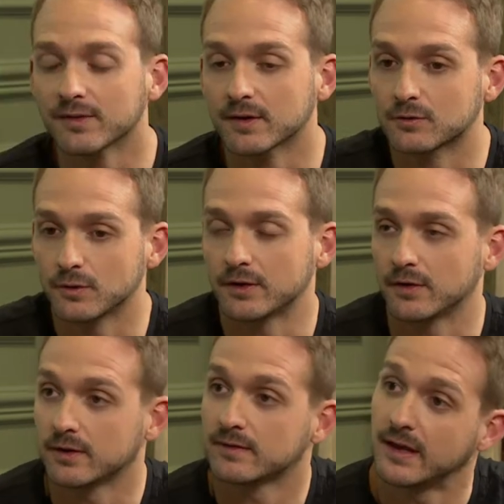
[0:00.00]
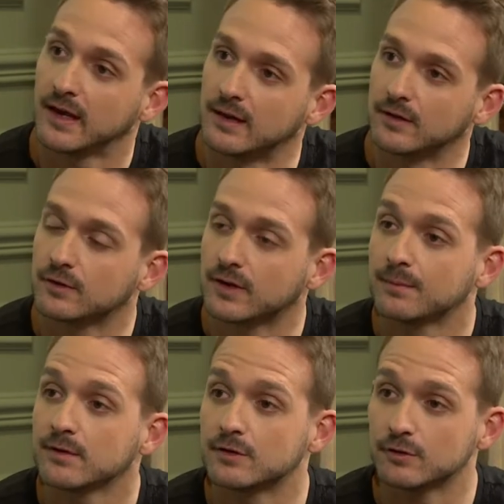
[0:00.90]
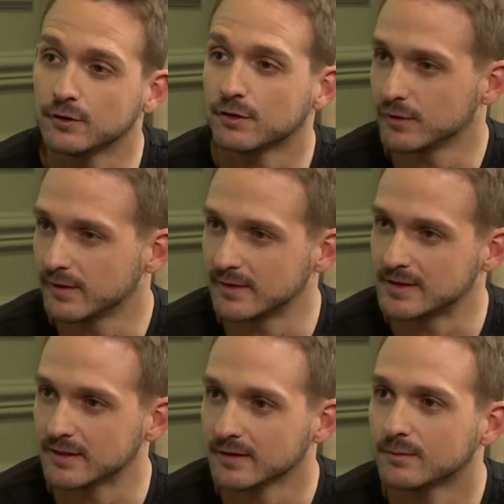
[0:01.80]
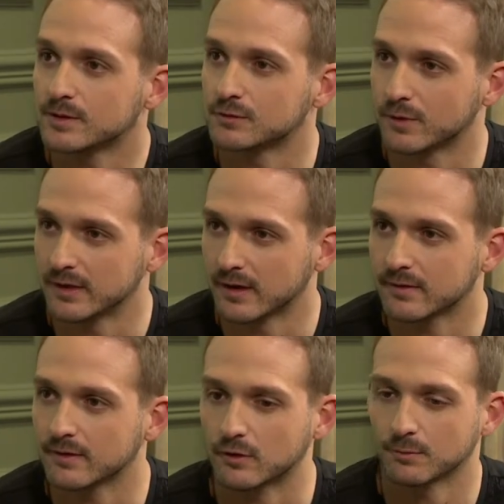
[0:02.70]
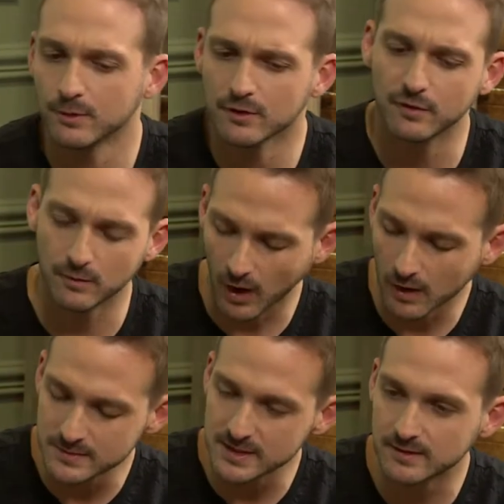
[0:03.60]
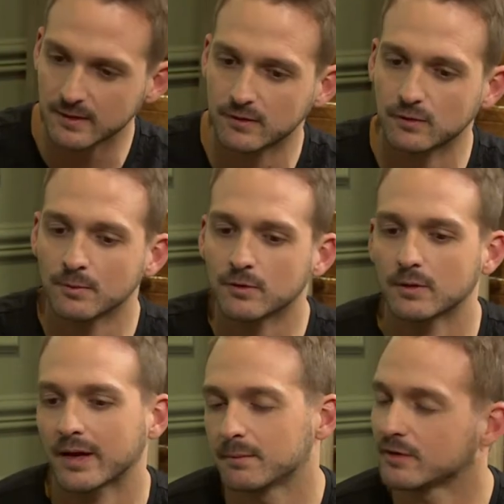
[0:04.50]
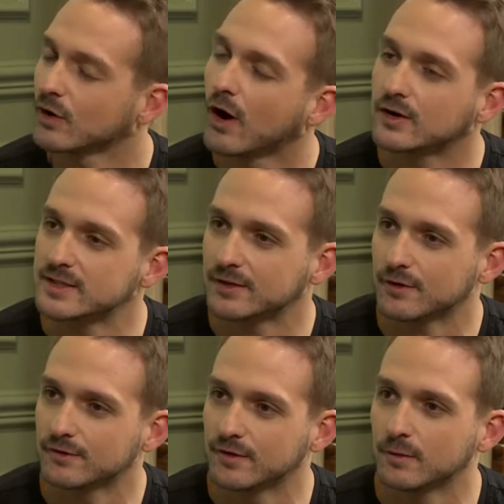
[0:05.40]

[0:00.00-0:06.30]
one I think is really great is the Ella. So it comes mm -hmm. in a two tuna mm-hmm. three-seater, which is really nice. It's got beautiful arm details. It's almost got like a bit of an Art Deco